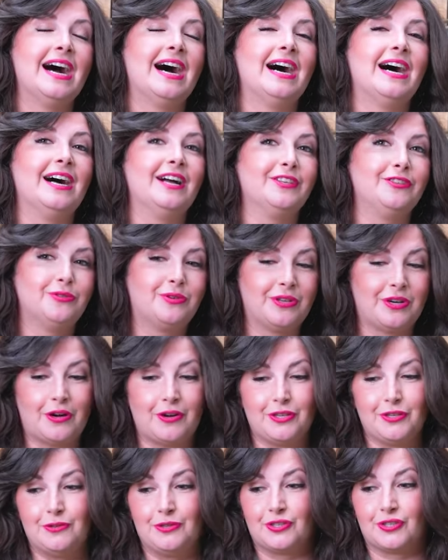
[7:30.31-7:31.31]
uh, you can
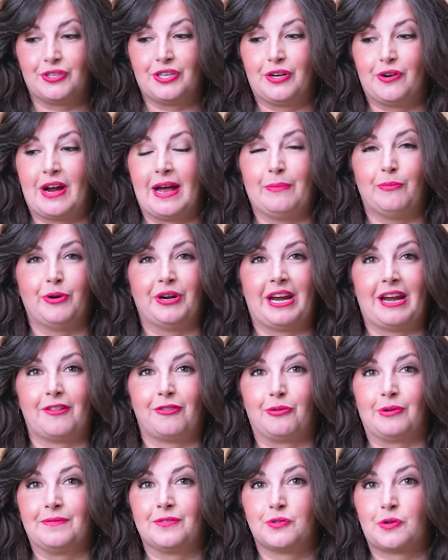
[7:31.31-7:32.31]
usually grab one at a
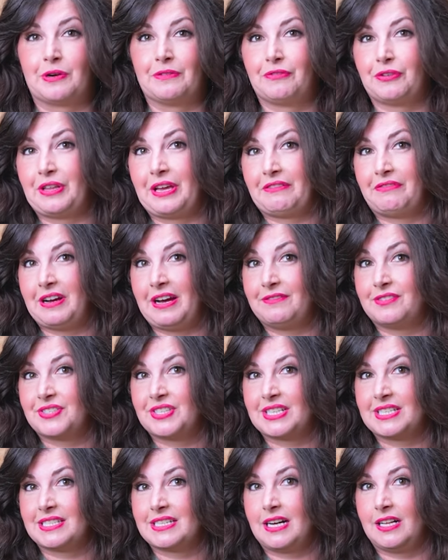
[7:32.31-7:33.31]
thrift store for like five or
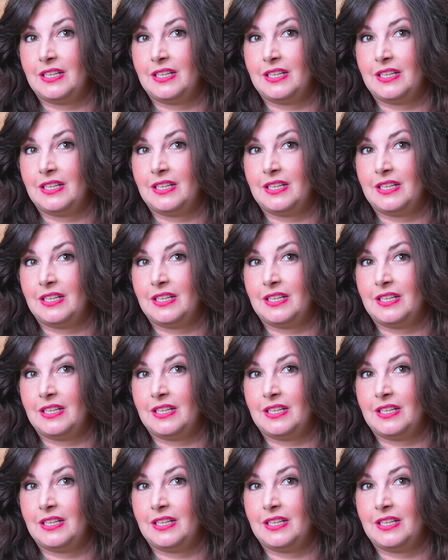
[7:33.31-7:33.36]
six